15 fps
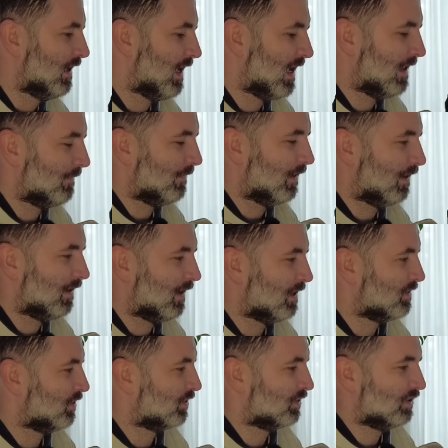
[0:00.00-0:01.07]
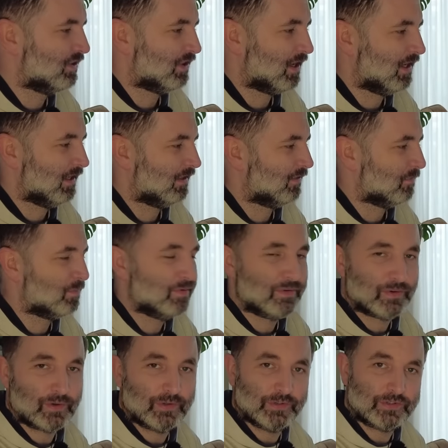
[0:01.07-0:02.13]
And I just decided to
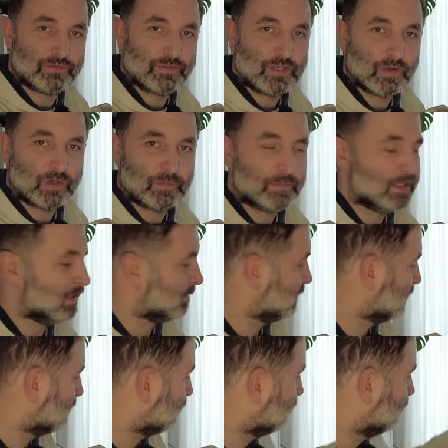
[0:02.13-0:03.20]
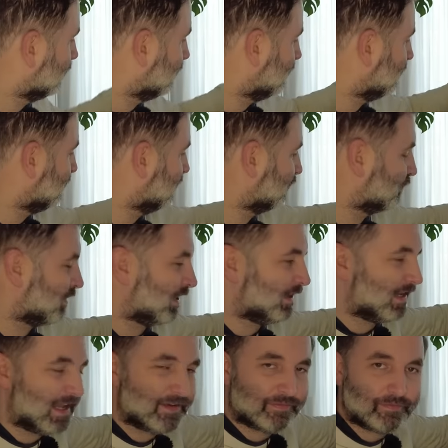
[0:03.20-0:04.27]
put on the 300 millimeter, this one,
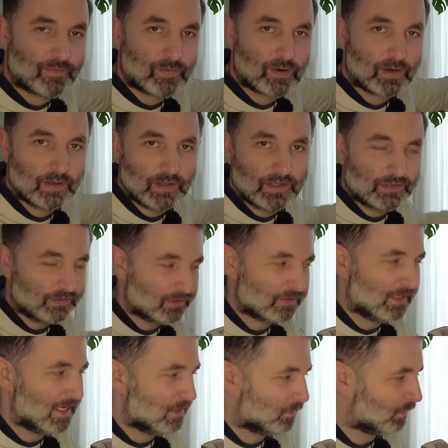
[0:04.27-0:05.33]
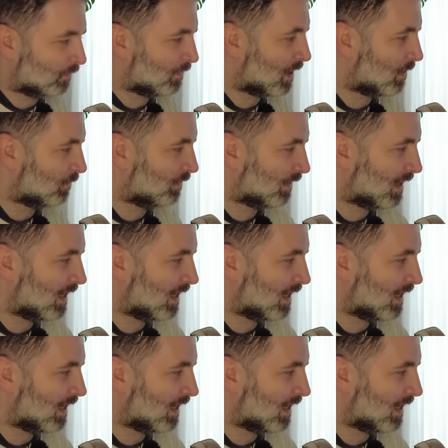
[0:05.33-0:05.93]
F4, just lay on the ground.